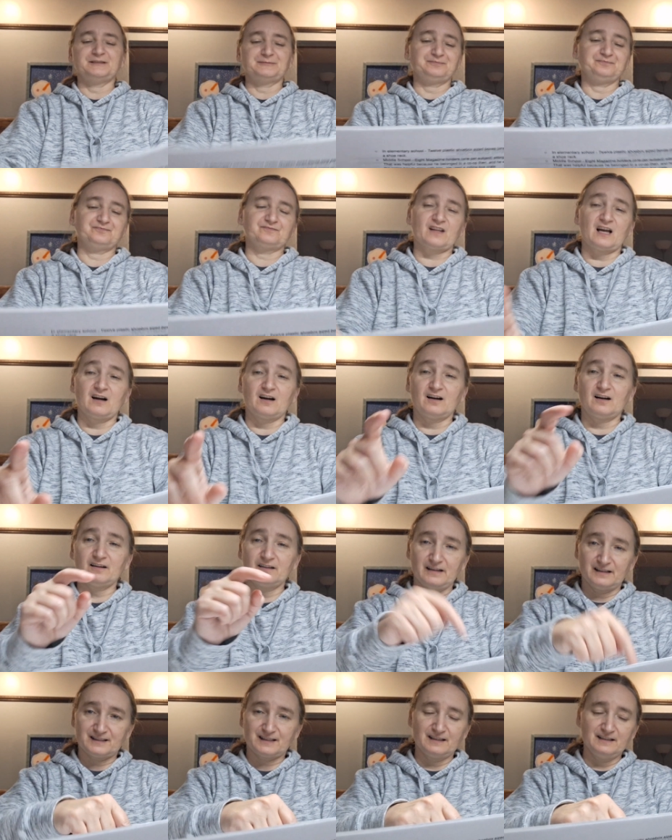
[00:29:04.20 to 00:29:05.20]
it. Uh,
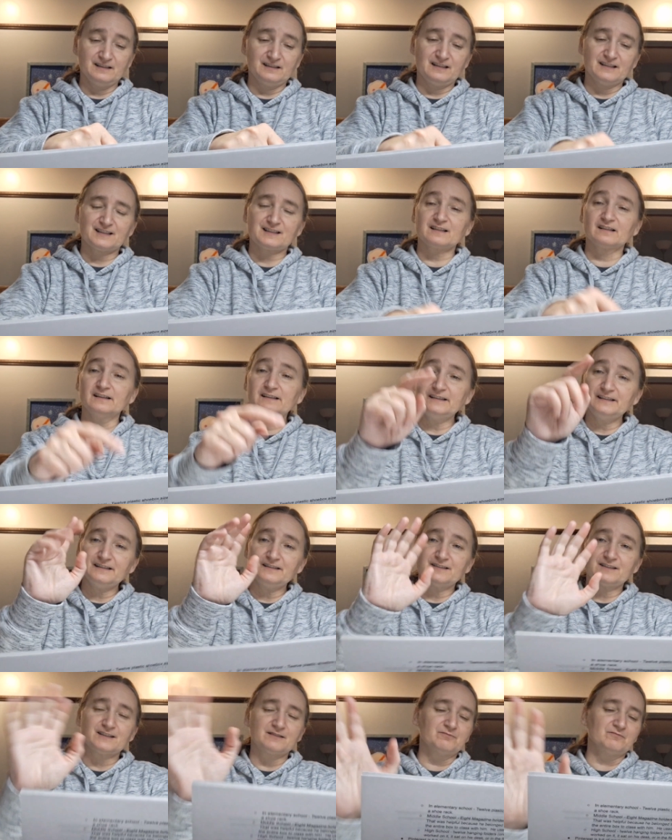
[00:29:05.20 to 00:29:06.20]
it's in this
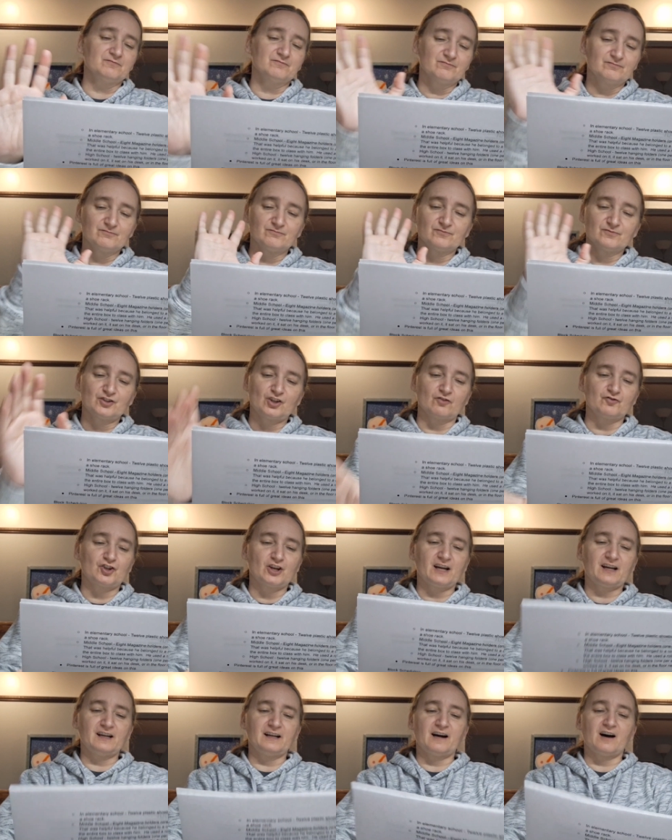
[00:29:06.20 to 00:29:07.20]
links. So
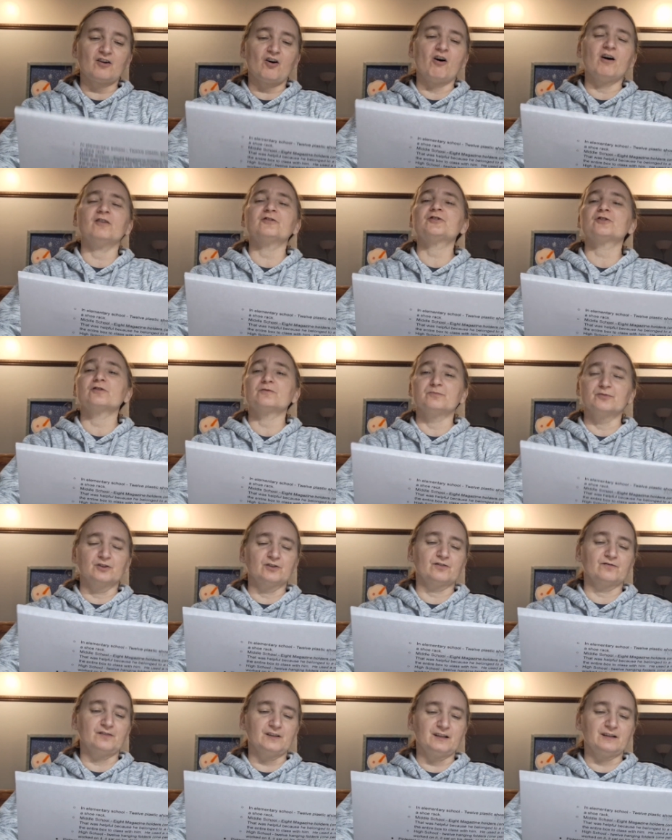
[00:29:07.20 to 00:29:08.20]
check it out, Altered
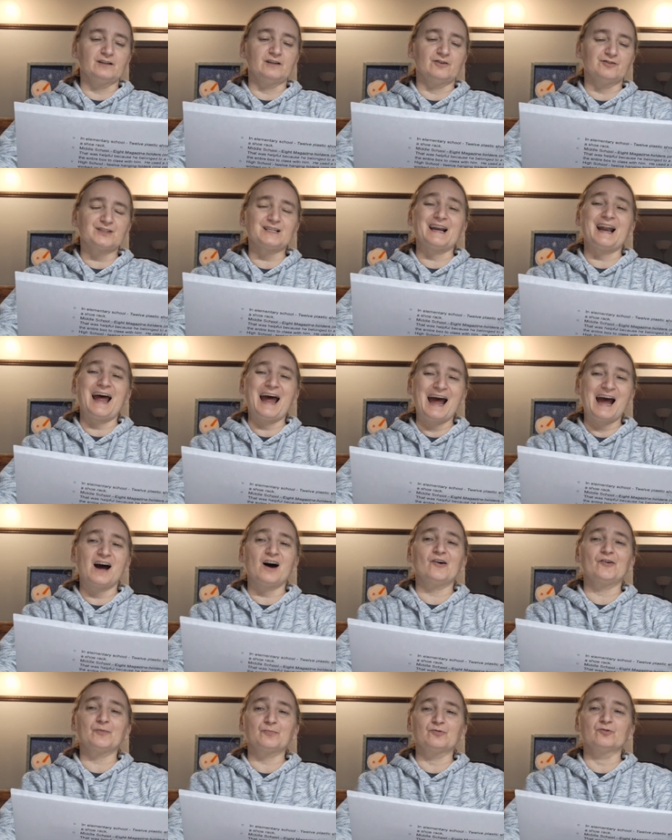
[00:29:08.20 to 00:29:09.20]
Book Videos and
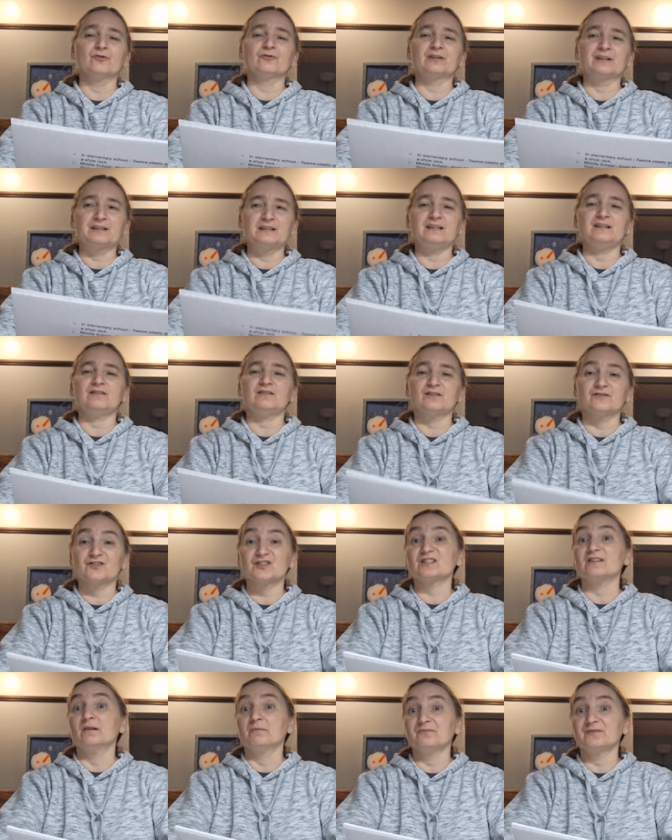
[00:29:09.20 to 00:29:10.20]
How to Pull the Teeth of
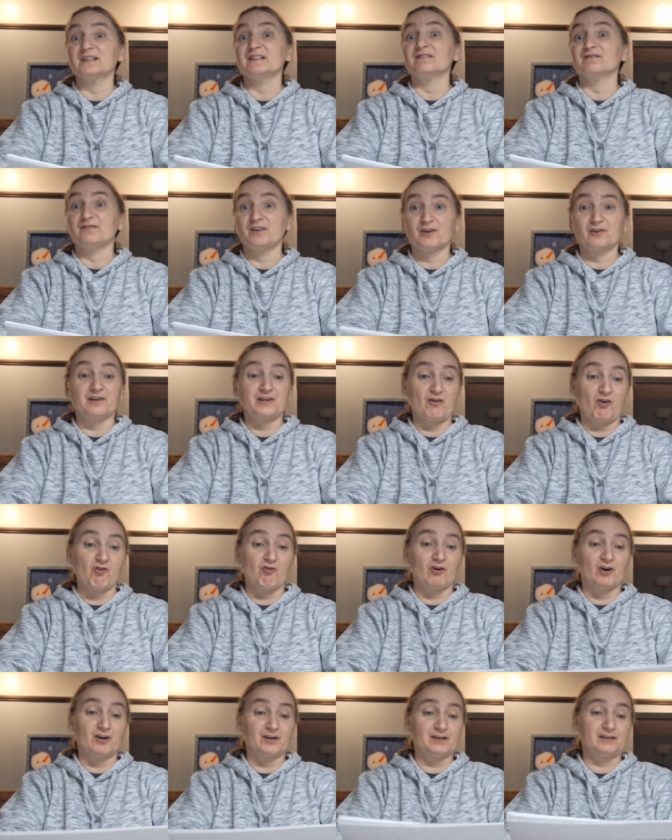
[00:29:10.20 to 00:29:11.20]
Something Very
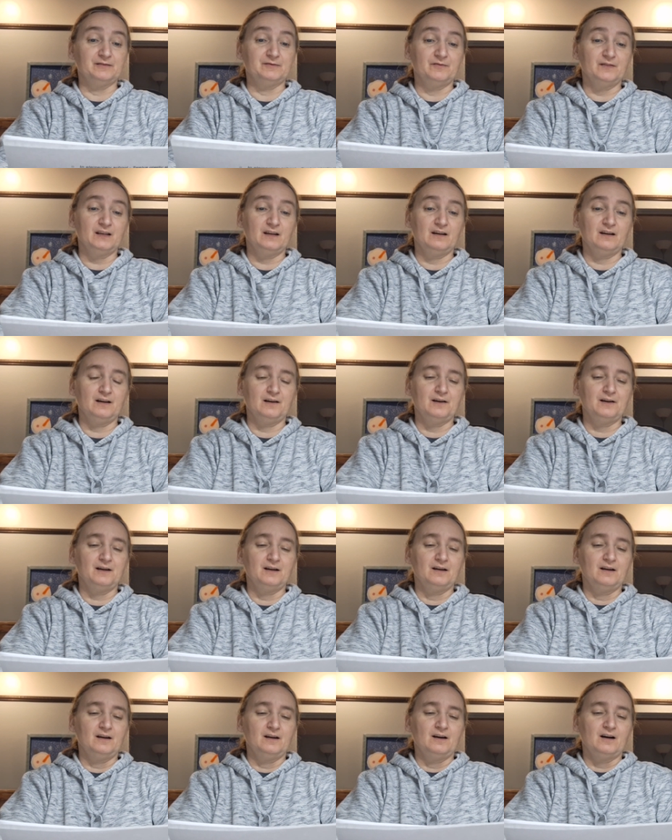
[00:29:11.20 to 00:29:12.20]
Hard.
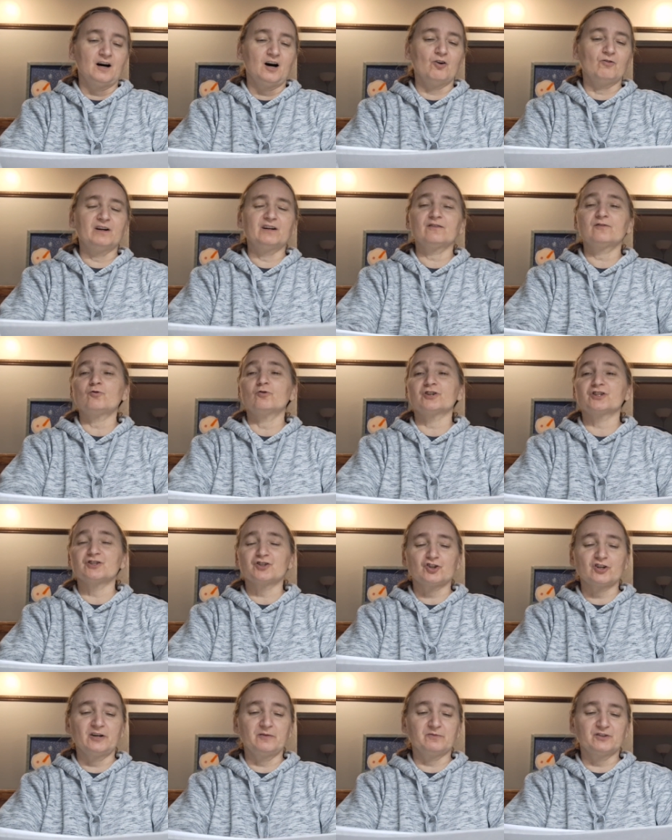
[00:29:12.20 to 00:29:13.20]
Oh, and of course, a
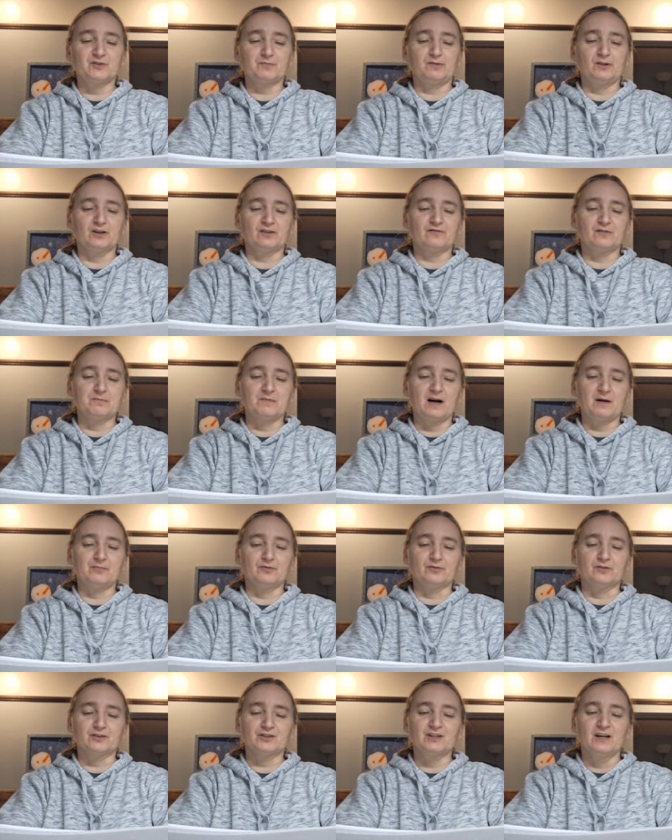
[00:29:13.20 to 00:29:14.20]
shameless plug for my
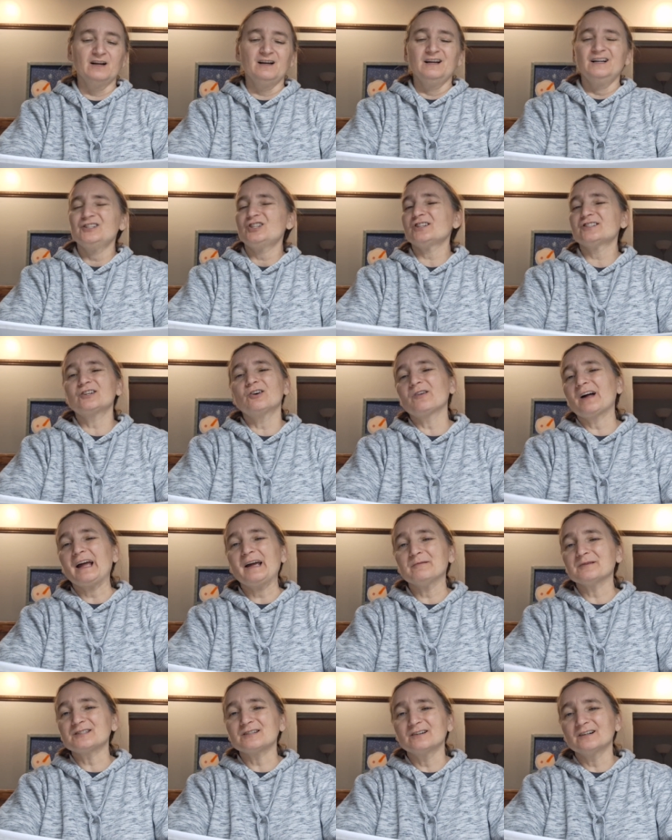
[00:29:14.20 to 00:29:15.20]
books. Just go to
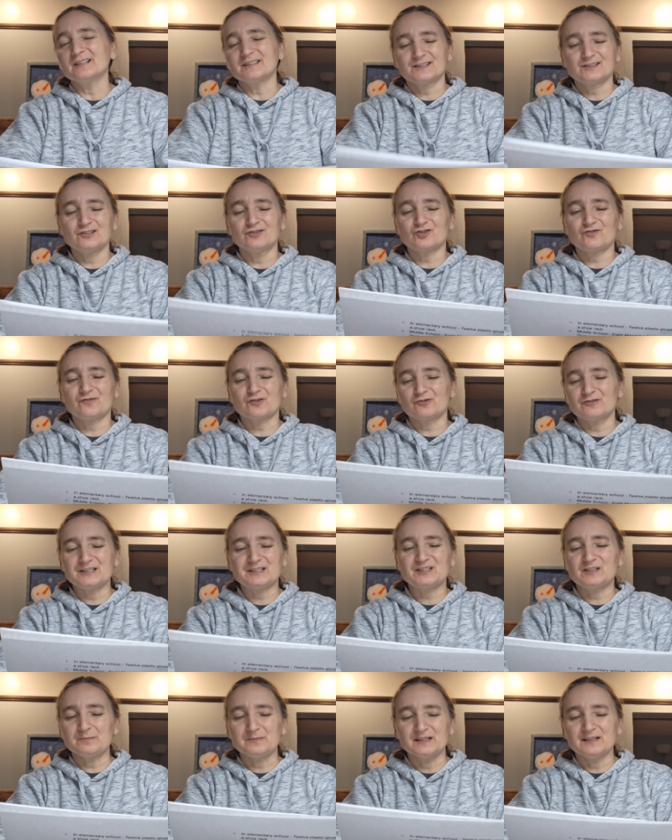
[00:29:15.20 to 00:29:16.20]
Amazon and search for
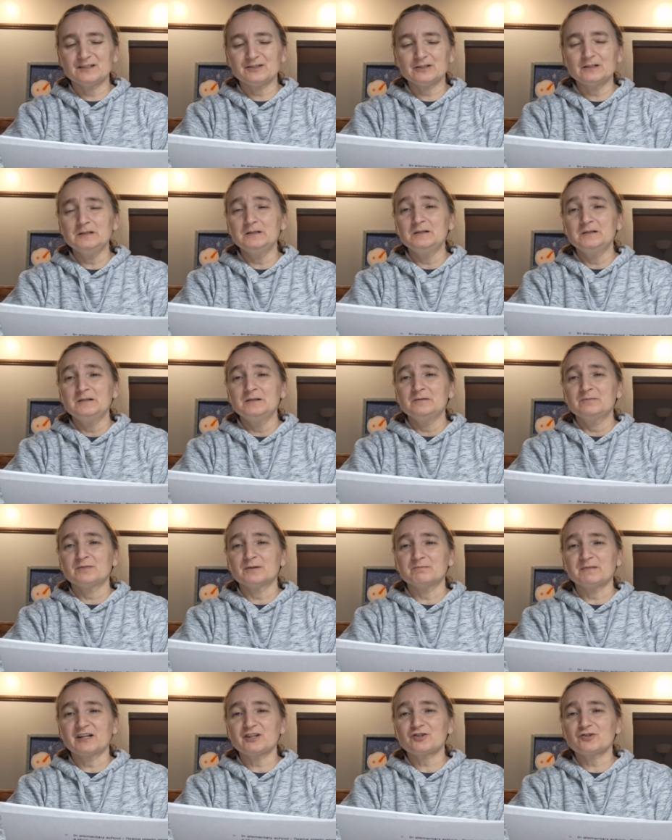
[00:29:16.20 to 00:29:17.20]
Christi Bender.
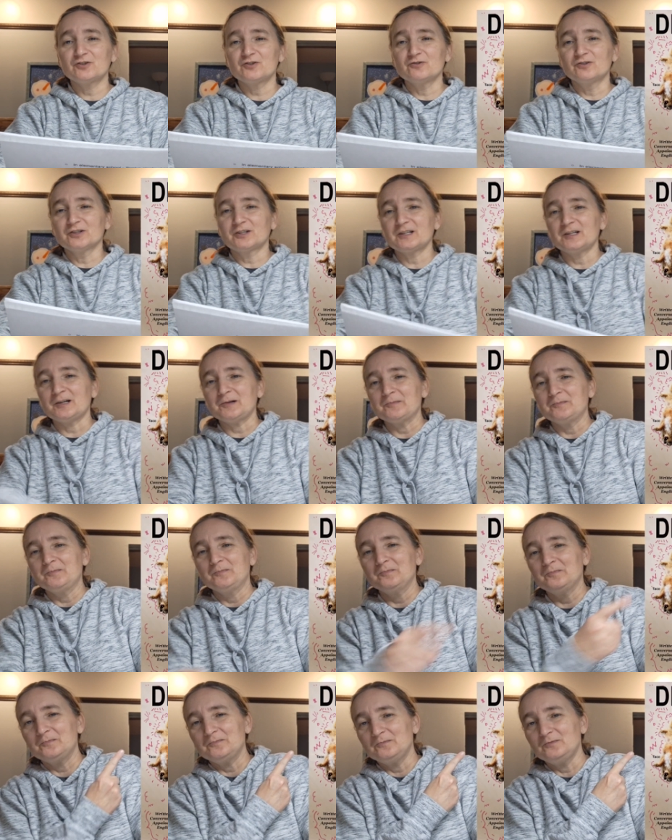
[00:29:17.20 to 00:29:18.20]
But make sure you look at
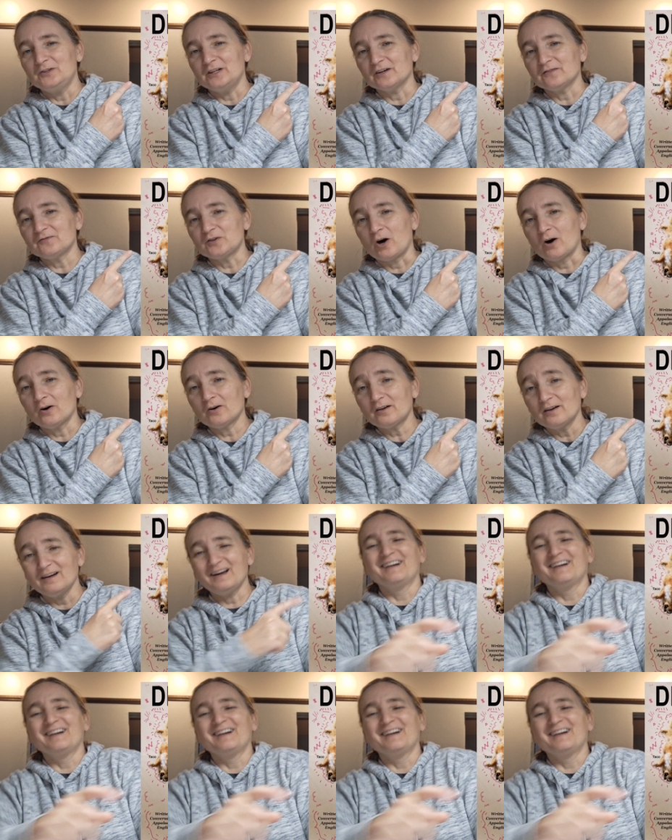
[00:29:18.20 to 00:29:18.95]
Deaf Dog.